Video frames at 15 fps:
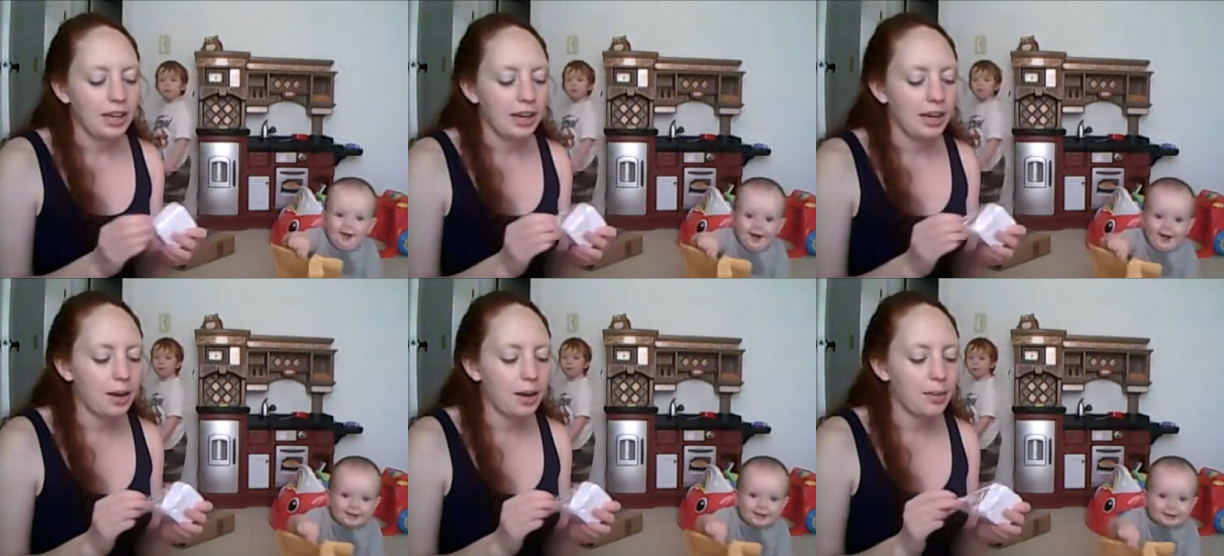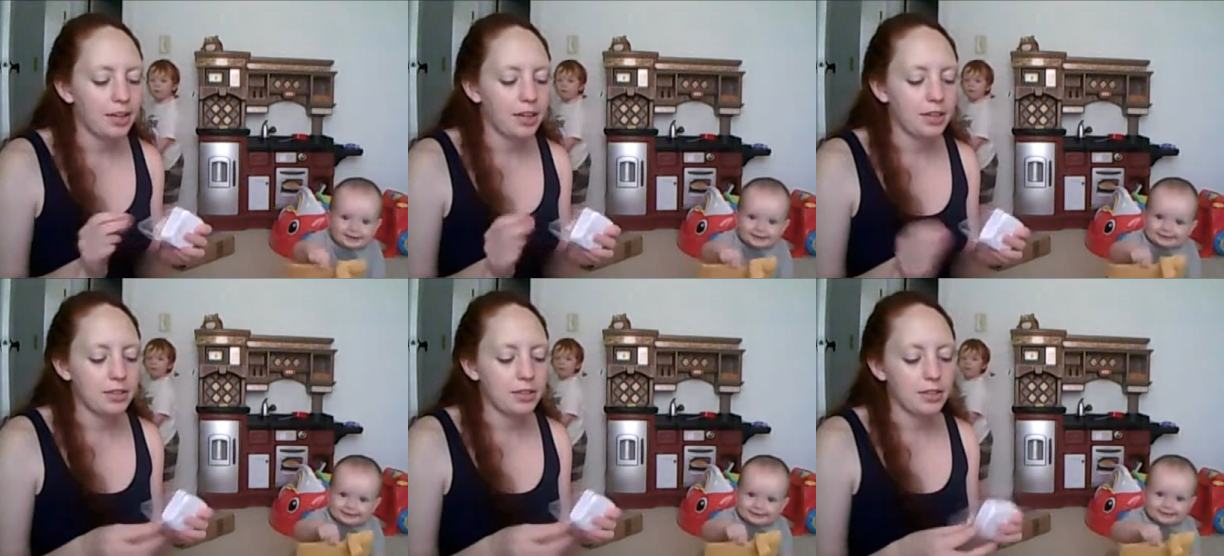Speaker 1: And I
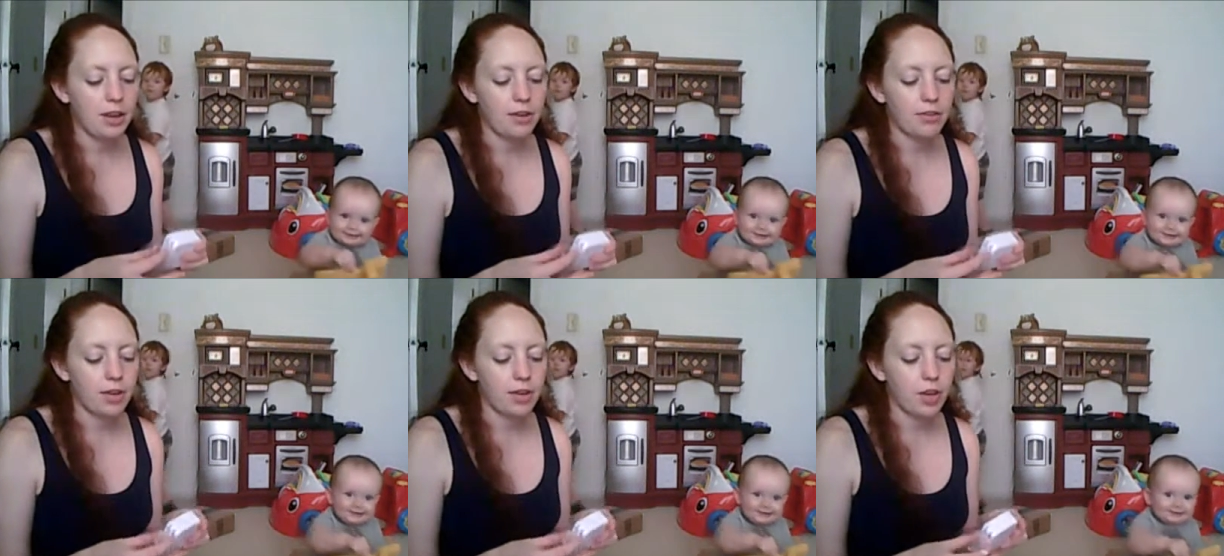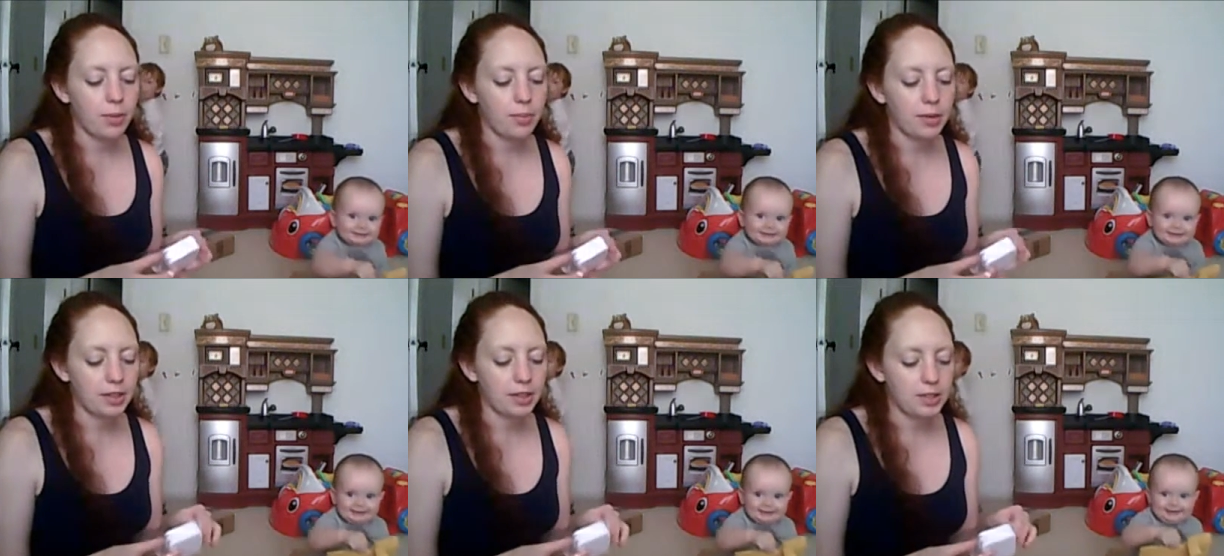mean, it's not really
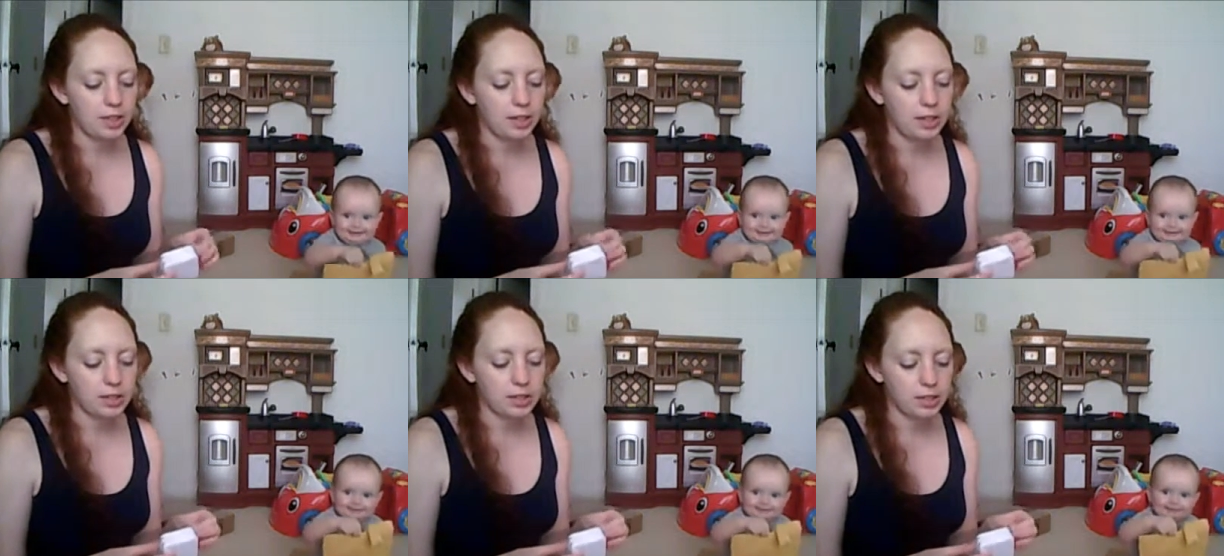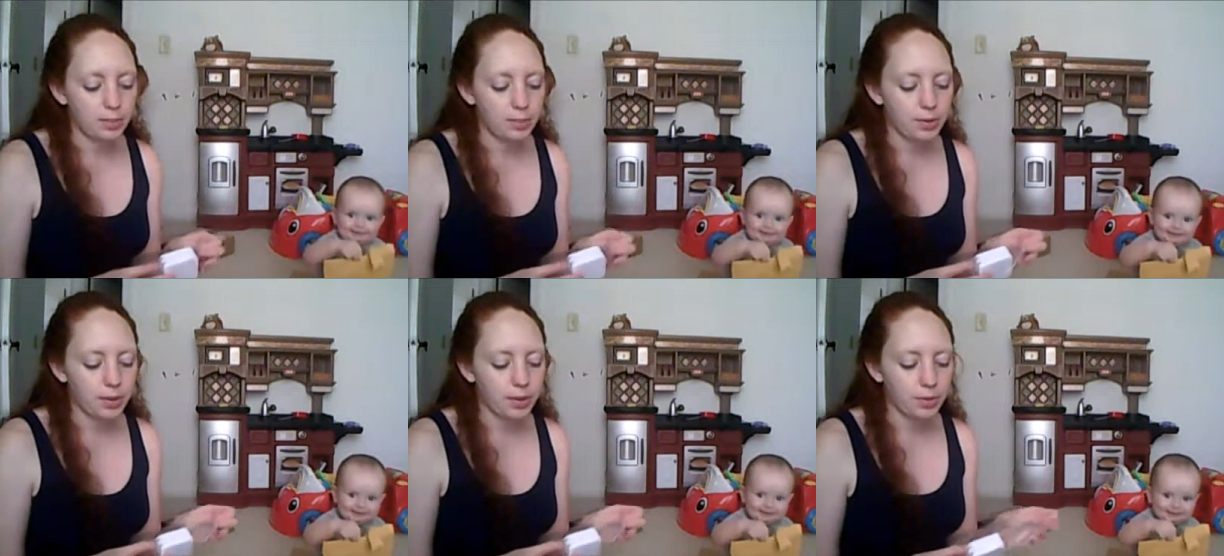a big deal. I just
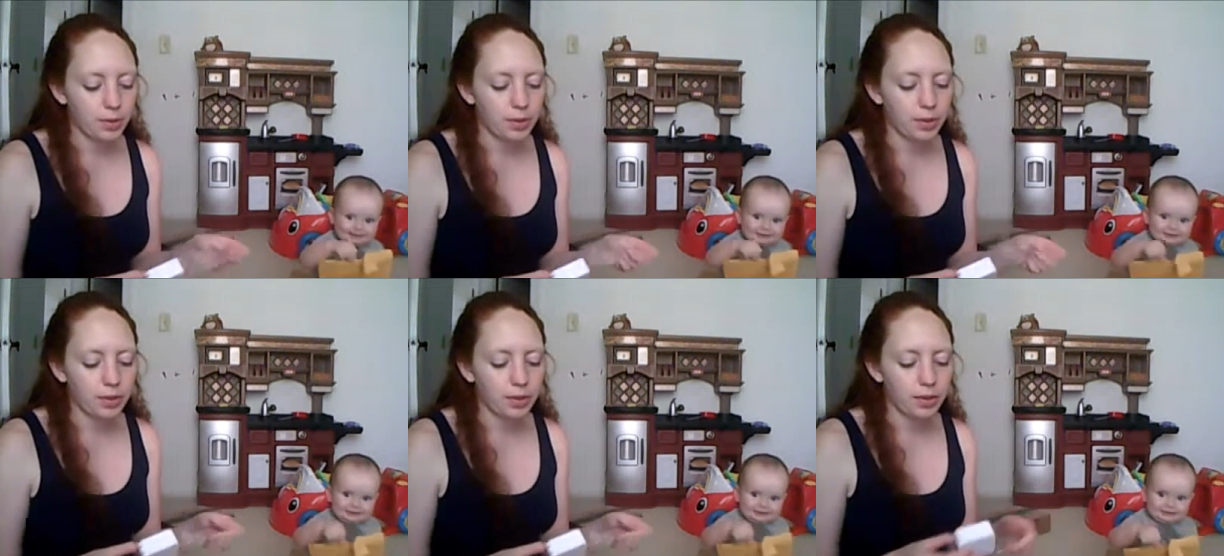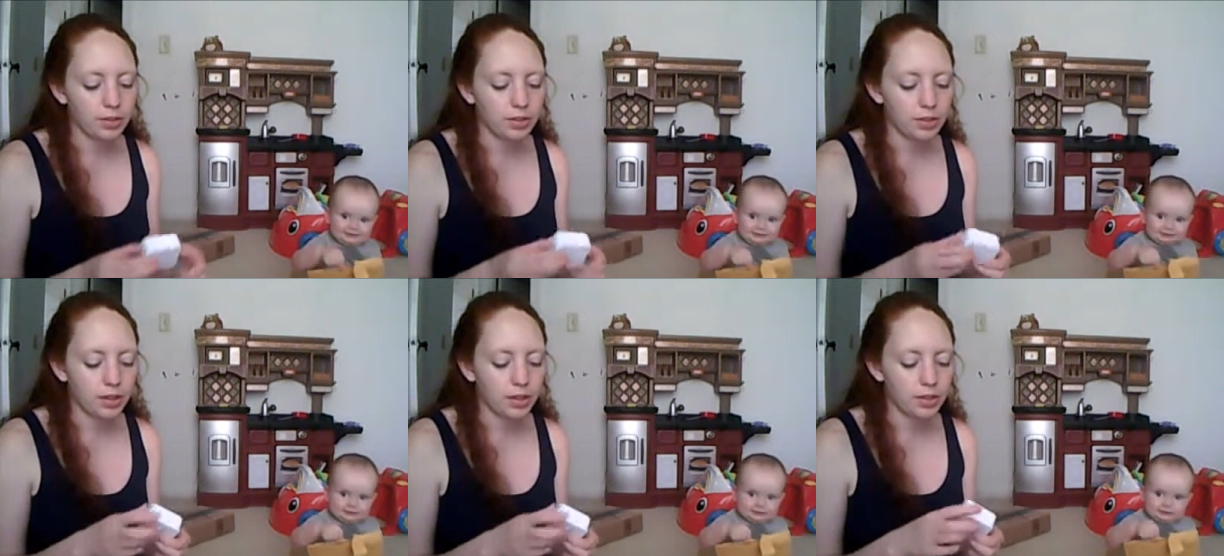plug both the
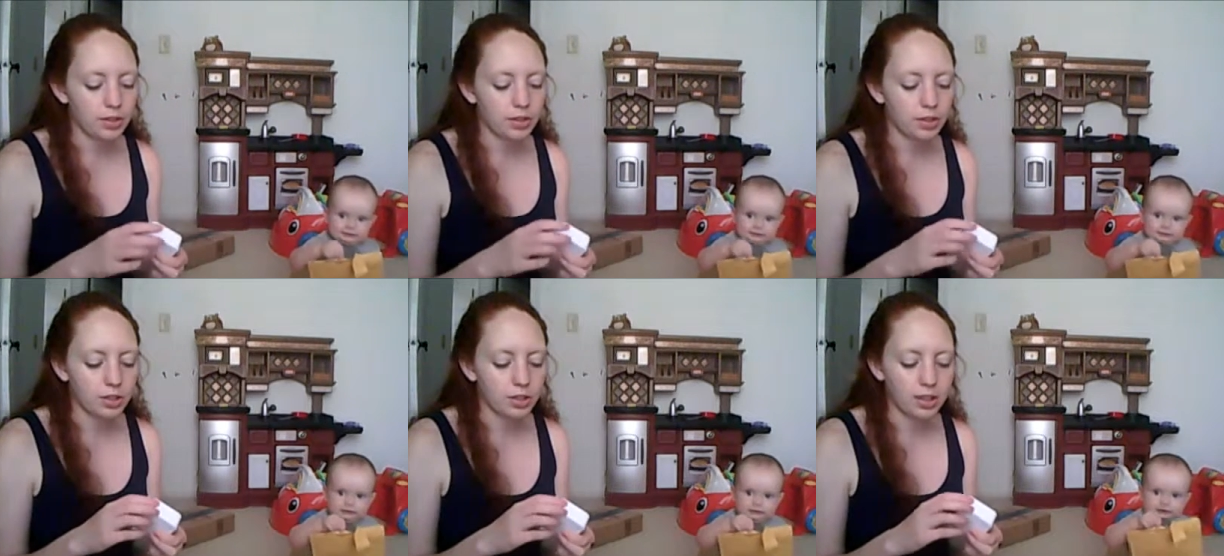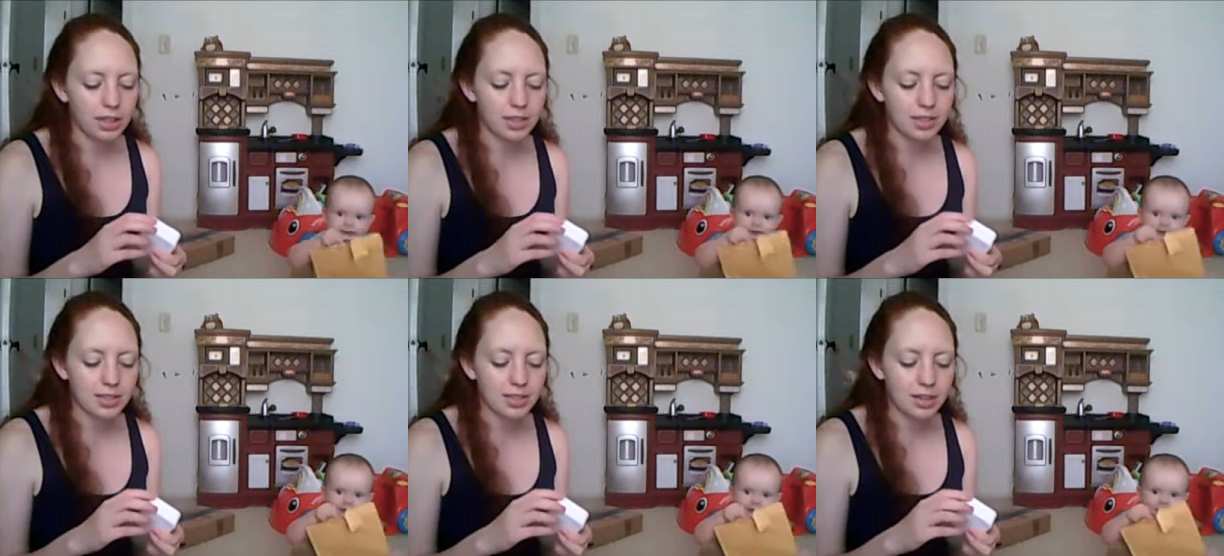charger
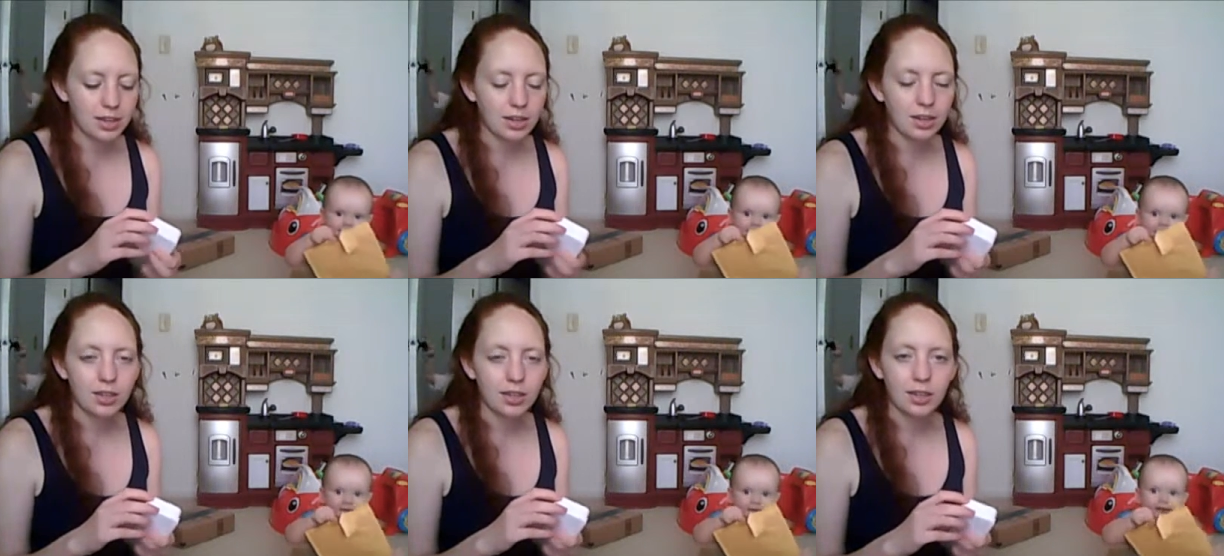things in.